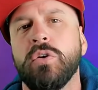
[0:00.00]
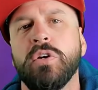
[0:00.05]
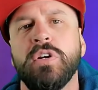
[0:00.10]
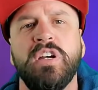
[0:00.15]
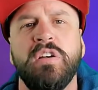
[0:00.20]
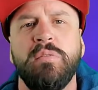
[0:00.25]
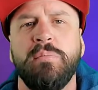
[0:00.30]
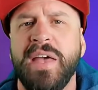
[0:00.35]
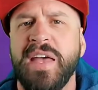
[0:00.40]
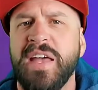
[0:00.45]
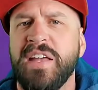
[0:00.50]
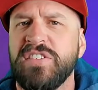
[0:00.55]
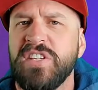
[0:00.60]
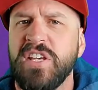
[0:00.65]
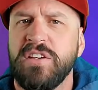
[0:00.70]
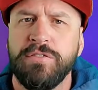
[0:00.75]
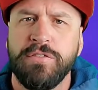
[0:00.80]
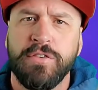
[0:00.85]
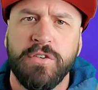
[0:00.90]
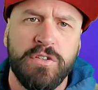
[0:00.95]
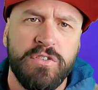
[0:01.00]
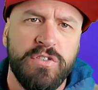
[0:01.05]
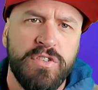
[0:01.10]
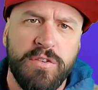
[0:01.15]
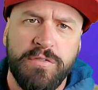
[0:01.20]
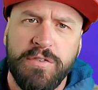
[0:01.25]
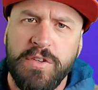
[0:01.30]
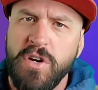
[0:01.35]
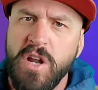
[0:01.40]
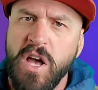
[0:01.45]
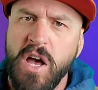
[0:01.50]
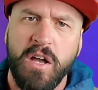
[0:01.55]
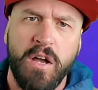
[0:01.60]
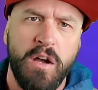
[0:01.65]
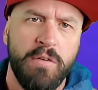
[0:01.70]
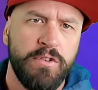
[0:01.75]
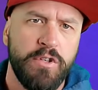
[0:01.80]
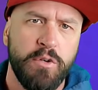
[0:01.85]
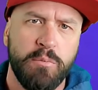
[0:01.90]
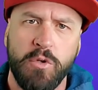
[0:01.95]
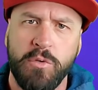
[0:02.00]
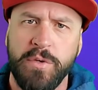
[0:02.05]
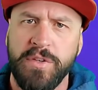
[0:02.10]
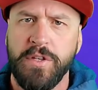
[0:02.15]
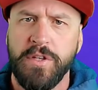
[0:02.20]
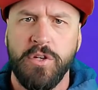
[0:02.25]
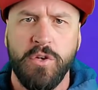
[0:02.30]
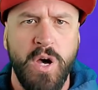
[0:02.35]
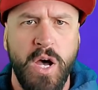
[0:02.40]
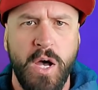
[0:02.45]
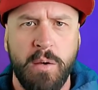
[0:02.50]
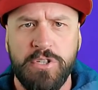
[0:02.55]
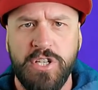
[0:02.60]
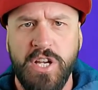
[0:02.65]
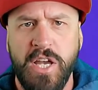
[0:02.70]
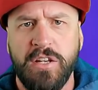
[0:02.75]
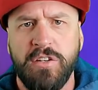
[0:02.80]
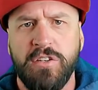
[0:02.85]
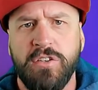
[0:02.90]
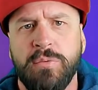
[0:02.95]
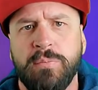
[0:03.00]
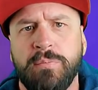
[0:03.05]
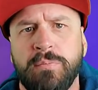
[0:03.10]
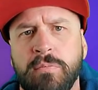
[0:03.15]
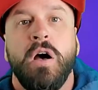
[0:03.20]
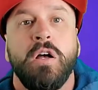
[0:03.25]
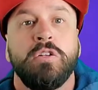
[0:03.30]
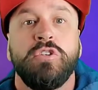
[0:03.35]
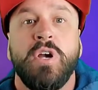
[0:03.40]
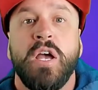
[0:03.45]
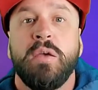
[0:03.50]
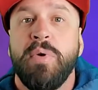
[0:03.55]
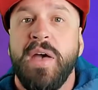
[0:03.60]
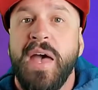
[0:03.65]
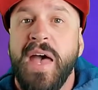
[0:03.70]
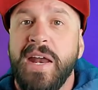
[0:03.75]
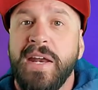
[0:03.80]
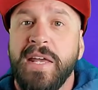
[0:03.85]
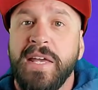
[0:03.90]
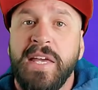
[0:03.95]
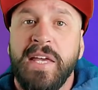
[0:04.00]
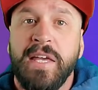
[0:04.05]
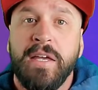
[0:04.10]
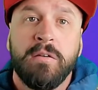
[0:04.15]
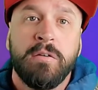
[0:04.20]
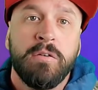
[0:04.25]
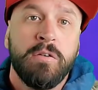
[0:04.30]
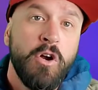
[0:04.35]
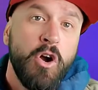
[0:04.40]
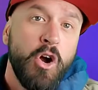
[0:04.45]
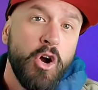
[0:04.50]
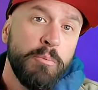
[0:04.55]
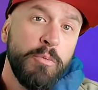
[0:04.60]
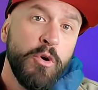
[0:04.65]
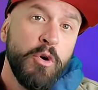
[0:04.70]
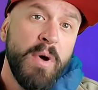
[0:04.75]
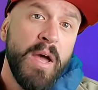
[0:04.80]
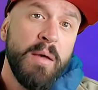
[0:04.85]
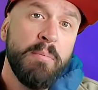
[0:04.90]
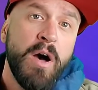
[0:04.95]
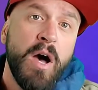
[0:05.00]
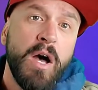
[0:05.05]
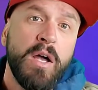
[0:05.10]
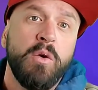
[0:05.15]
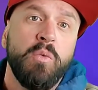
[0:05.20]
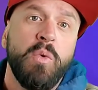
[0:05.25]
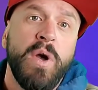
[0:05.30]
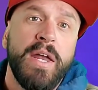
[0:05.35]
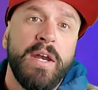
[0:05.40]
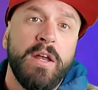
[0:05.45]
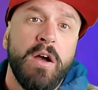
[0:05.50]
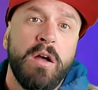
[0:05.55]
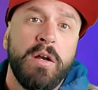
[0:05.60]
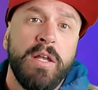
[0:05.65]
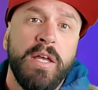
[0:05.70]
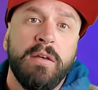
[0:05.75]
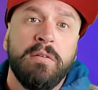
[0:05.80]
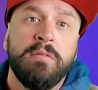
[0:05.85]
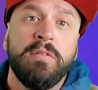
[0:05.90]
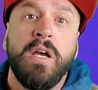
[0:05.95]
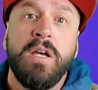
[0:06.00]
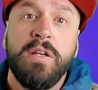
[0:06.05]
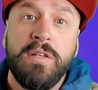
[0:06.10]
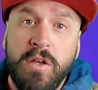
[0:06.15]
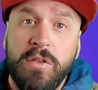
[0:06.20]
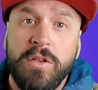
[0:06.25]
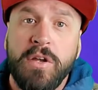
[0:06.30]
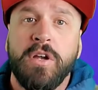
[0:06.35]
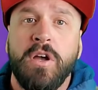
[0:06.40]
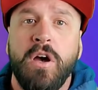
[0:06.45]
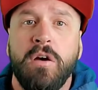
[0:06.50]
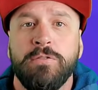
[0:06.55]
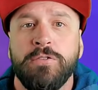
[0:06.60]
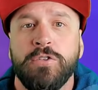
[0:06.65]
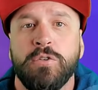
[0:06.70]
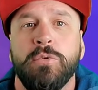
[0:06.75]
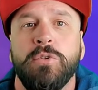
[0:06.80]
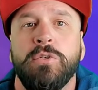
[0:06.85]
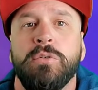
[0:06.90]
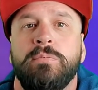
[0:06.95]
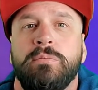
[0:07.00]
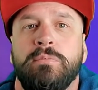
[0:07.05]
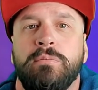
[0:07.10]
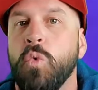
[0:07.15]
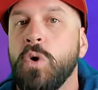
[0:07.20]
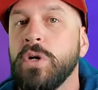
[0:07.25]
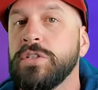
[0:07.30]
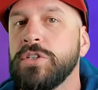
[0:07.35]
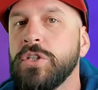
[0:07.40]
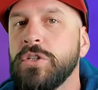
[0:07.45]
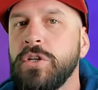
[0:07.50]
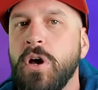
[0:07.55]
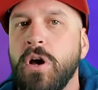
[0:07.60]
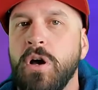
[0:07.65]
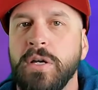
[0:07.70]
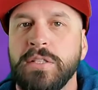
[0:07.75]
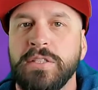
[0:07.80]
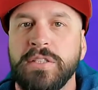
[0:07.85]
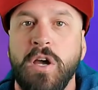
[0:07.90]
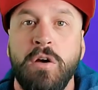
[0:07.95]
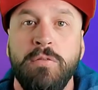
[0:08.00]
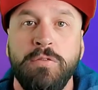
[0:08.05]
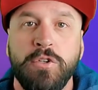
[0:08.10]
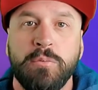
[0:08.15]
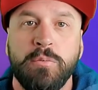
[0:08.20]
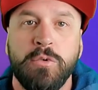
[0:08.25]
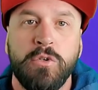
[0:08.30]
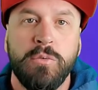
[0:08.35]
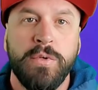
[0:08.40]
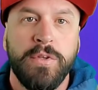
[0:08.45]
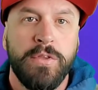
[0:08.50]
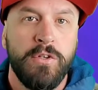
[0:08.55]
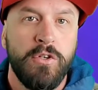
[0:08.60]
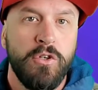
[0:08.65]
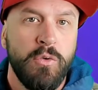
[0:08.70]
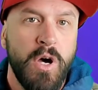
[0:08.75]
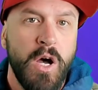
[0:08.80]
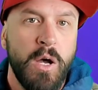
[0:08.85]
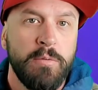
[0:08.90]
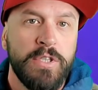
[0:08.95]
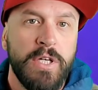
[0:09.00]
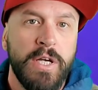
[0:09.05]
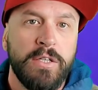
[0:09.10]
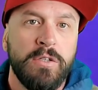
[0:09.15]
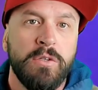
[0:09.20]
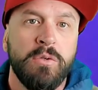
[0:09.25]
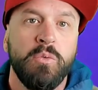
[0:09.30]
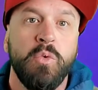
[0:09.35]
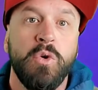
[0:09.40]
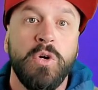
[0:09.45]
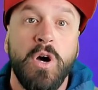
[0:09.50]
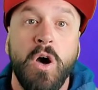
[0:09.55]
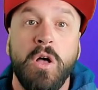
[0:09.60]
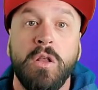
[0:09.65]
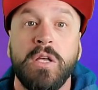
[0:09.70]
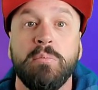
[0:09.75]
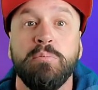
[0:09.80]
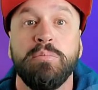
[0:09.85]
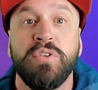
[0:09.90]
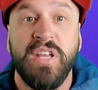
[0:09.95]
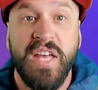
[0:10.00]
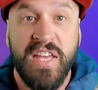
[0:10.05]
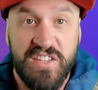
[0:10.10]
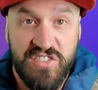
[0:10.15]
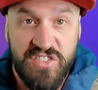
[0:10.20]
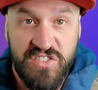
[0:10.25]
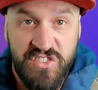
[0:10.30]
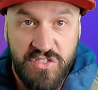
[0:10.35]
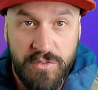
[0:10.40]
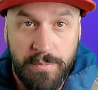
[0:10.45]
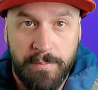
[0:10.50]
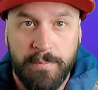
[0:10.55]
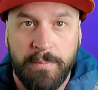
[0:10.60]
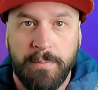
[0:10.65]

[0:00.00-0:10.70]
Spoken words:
or commands at first if they're not comfortable with the new object. I'll try patting it or put my body weight on it until they're comfortable. Once your dog is comfortable with the new object, we'll call it place.